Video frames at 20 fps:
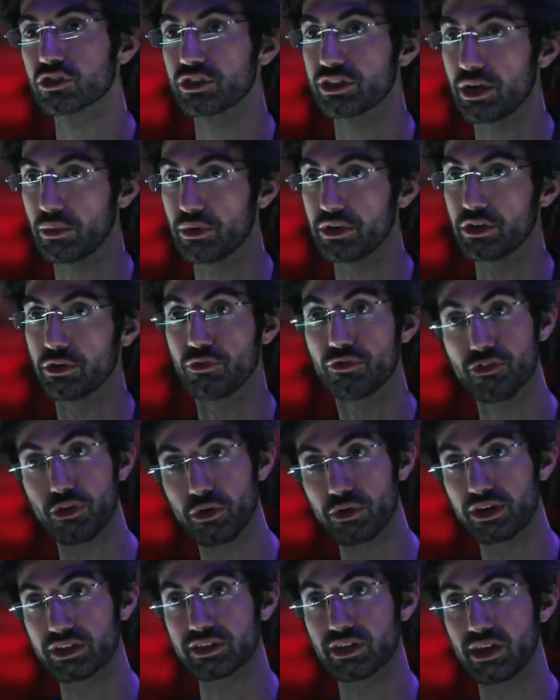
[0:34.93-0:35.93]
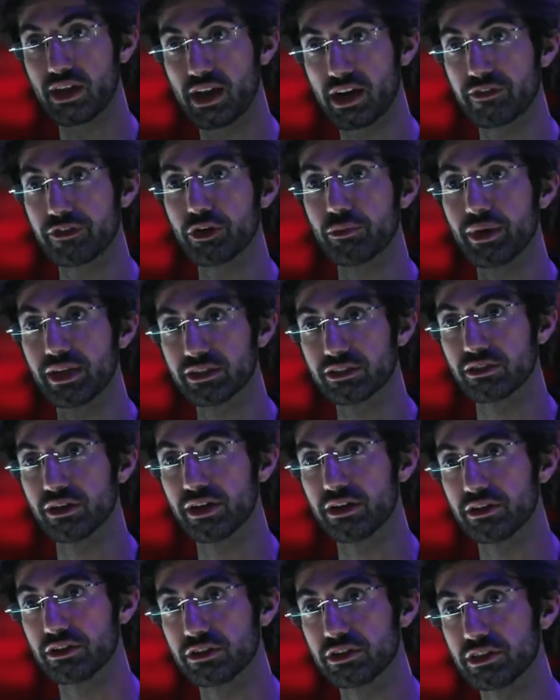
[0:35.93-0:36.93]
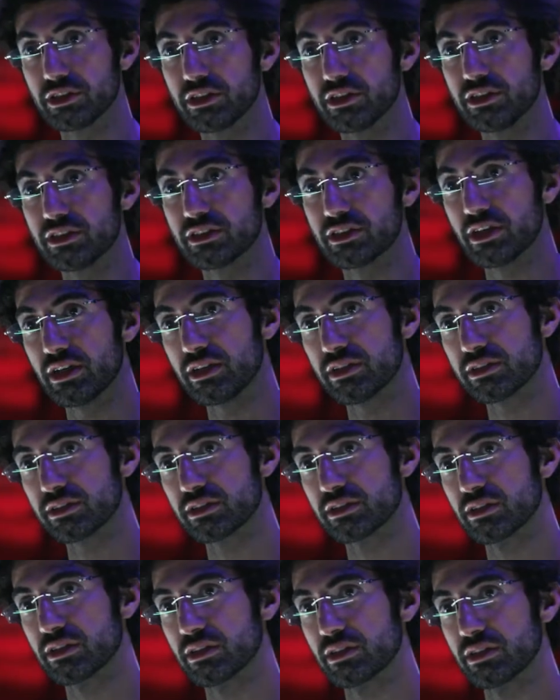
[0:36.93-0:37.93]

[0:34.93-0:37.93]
So is that where you focus a lot of your mental energy these days?